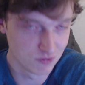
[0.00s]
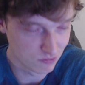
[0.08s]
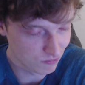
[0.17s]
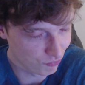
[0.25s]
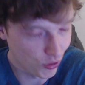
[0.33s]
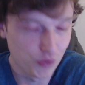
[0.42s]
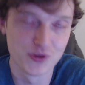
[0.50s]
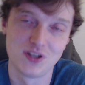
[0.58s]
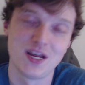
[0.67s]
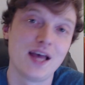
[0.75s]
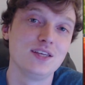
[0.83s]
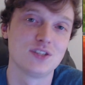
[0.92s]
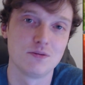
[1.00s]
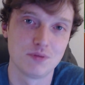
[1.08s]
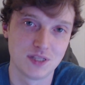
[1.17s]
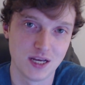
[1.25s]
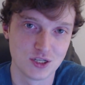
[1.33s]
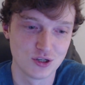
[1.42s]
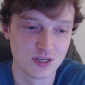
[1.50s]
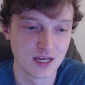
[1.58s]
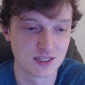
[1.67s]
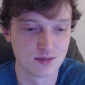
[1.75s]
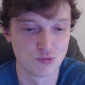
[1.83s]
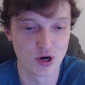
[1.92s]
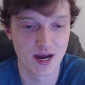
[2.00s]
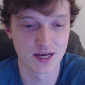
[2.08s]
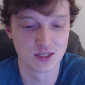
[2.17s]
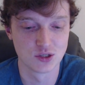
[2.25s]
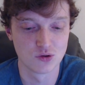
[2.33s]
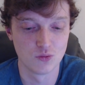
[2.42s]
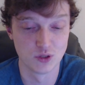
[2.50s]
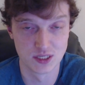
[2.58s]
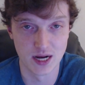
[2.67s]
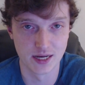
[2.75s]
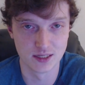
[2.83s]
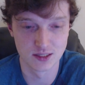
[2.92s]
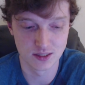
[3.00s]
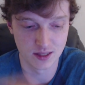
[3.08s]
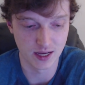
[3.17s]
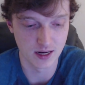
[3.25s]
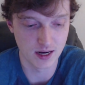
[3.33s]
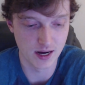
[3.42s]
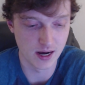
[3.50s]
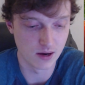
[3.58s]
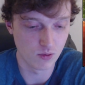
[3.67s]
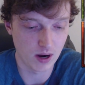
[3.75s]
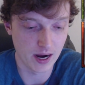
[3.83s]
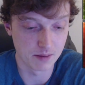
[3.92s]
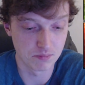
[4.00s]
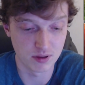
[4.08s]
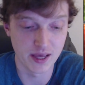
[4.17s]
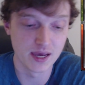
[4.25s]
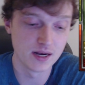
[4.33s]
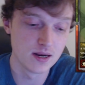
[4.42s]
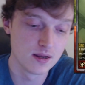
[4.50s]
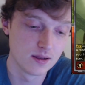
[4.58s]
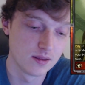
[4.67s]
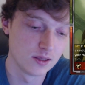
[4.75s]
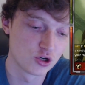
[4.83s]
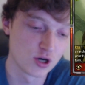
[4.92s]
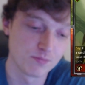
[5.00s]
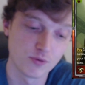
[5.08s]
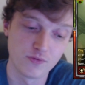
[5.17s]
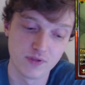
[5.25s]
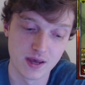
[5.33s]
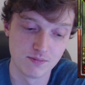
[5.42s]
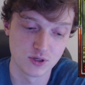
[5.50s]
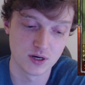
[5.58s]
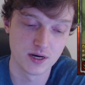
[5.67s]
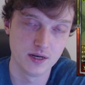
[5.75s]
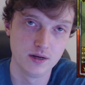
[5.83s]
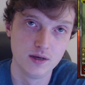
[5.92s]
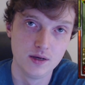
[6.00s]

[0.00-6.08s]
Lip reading: roll the dice and potentially get some dragons was nice. That I played the triple Flamed On